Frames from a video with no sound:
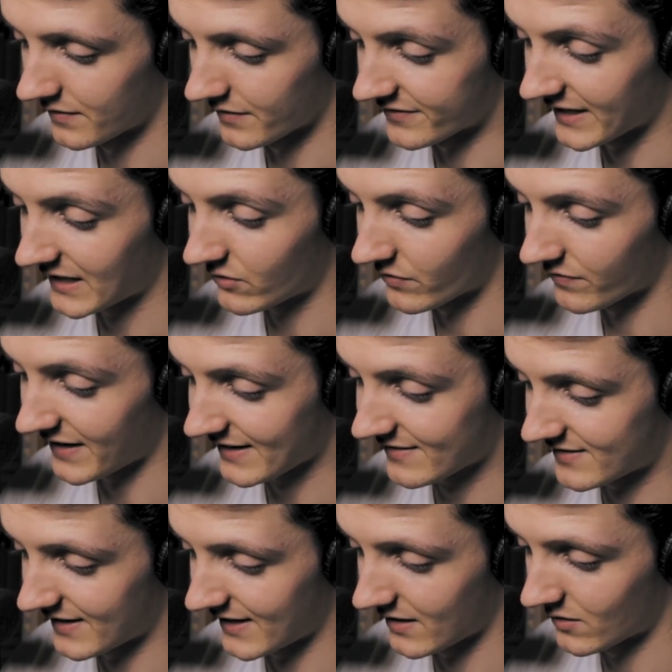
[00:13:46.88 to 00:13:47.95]
The sailor of
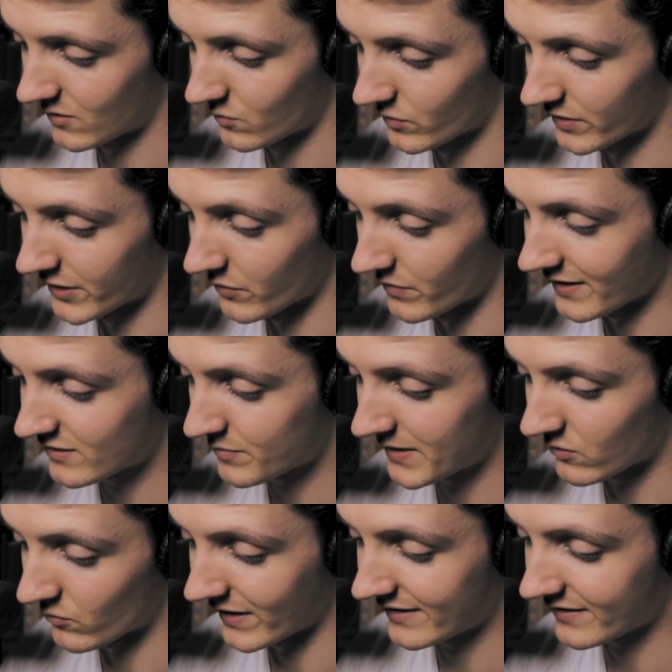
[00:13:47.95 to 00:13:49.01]
that day would go near to
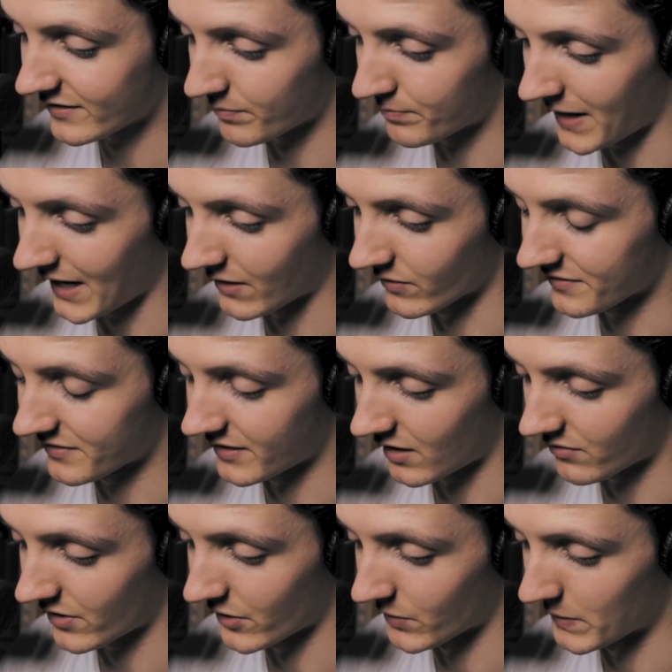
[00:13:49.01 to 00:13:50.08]
be arraigned as a pirate in
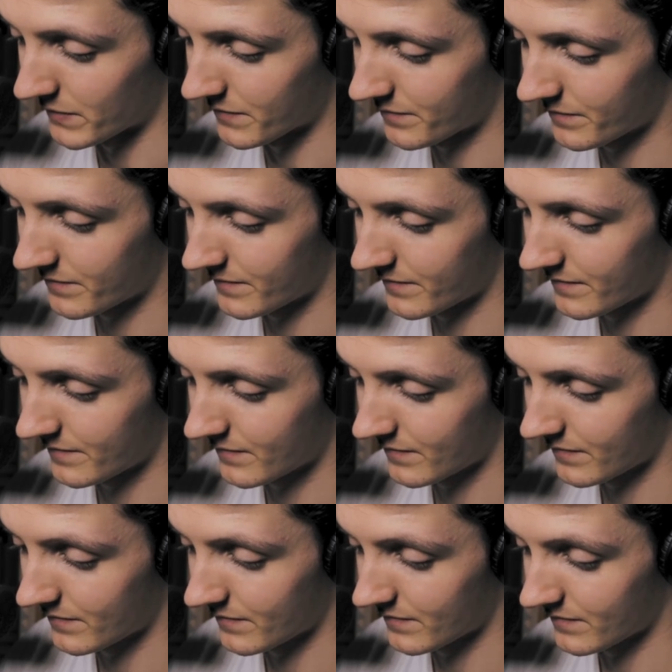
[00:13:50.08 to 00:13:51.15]
our own.
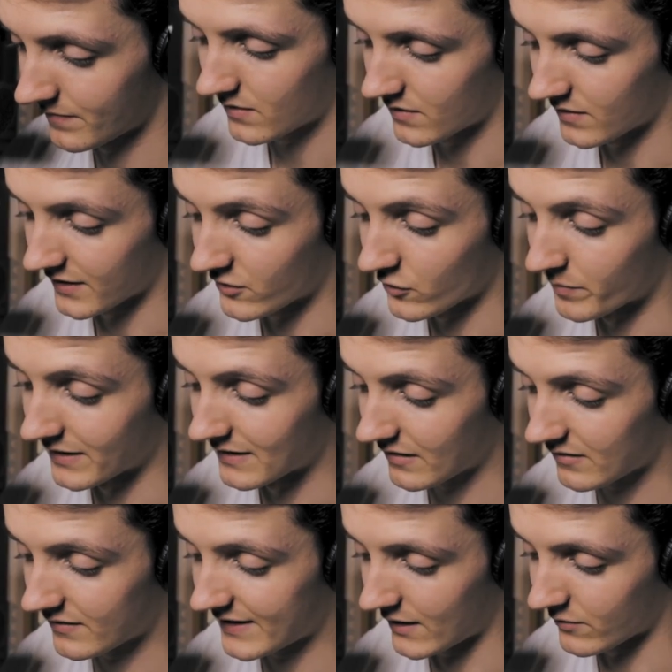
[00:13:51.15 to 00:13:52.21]
There could be
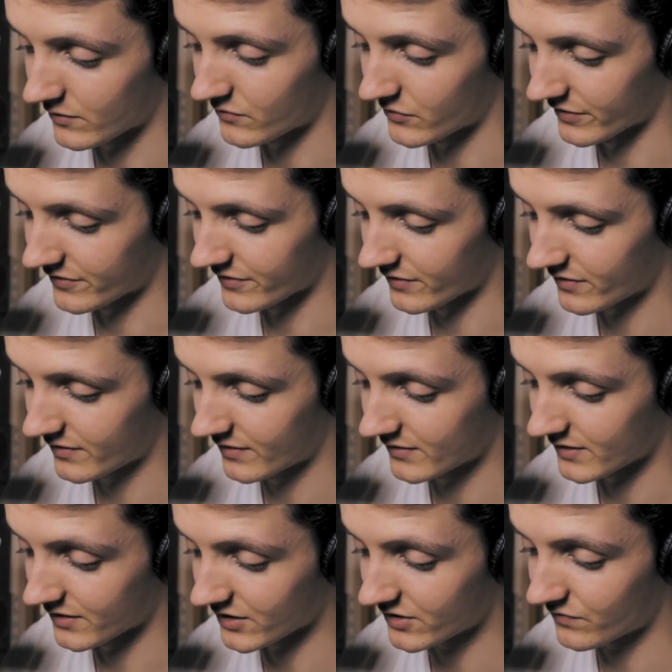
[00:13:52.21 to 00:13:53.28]
little doubt, for instance,
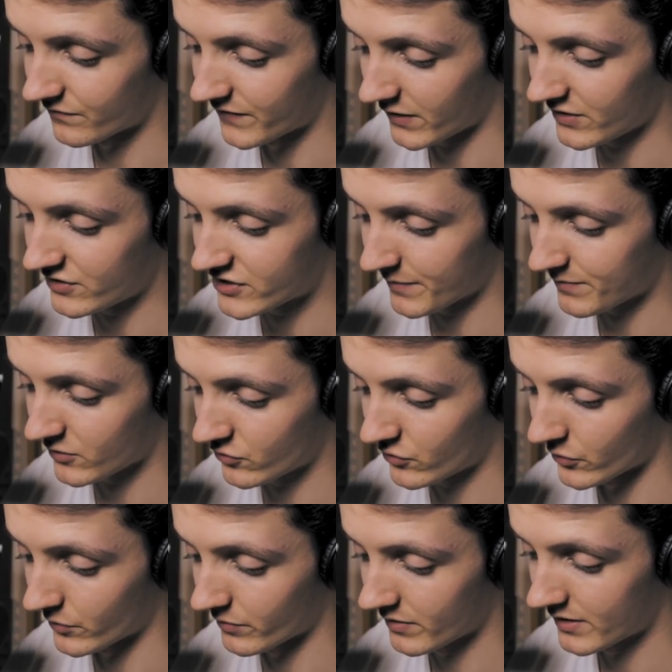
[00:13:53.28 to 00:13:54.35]
that this very ship's
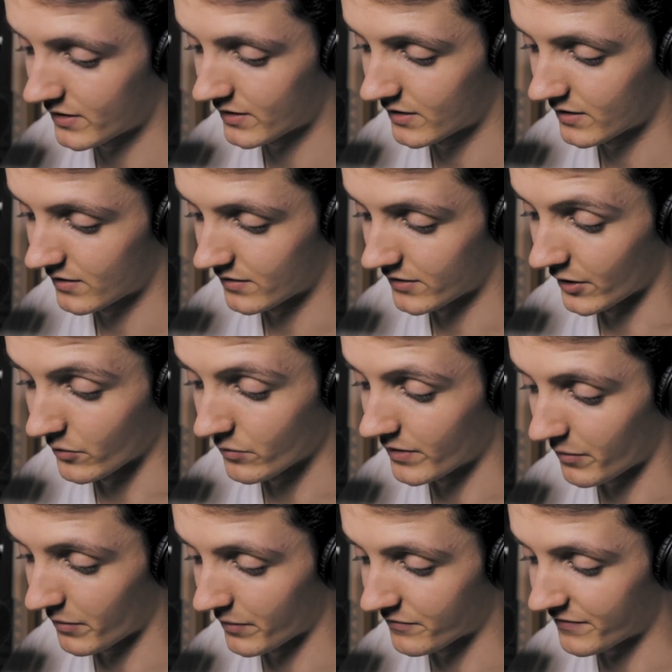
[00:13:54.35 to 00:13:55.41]
crew, though
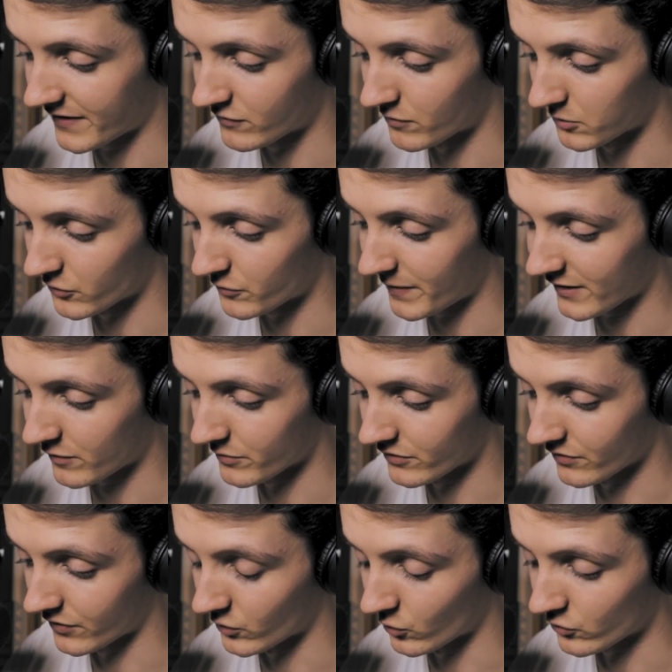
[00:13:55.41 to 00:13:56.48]
no unfavourable
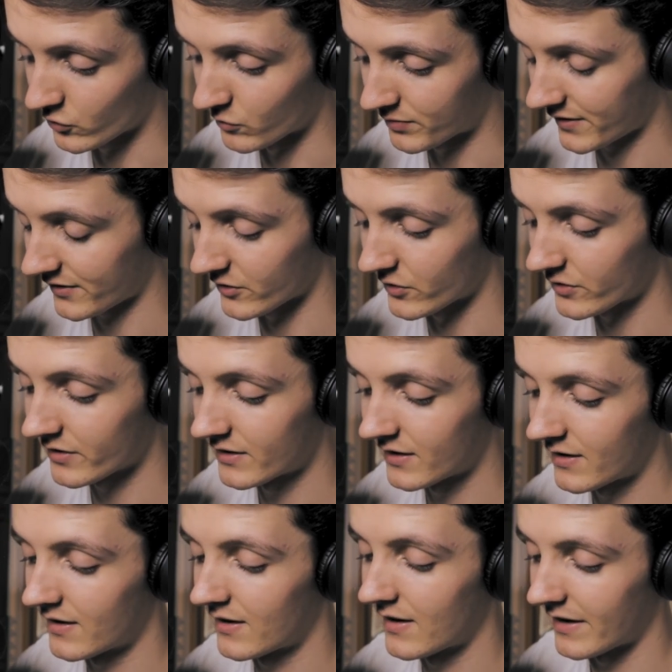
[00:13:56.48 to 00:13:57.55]
specimens of the nautical brotherhood,
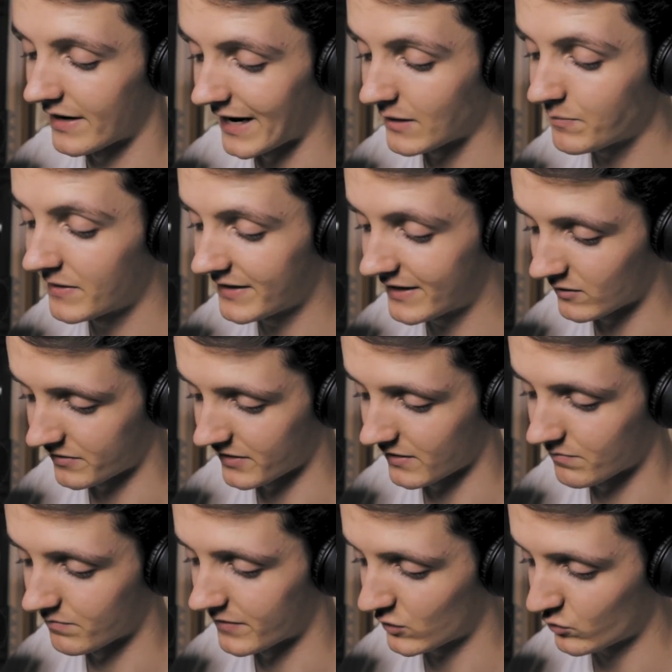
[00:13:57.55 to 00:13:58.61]
had been
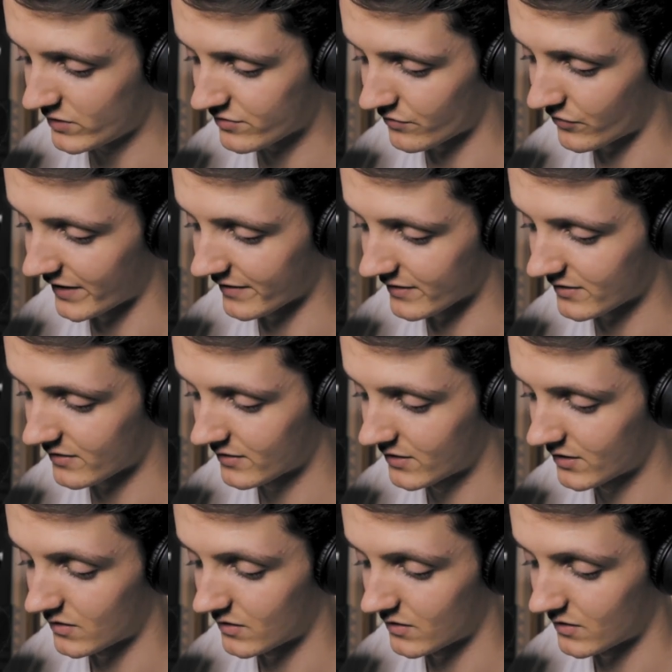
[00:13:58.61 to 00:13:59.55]
guilty, as we should phrase it,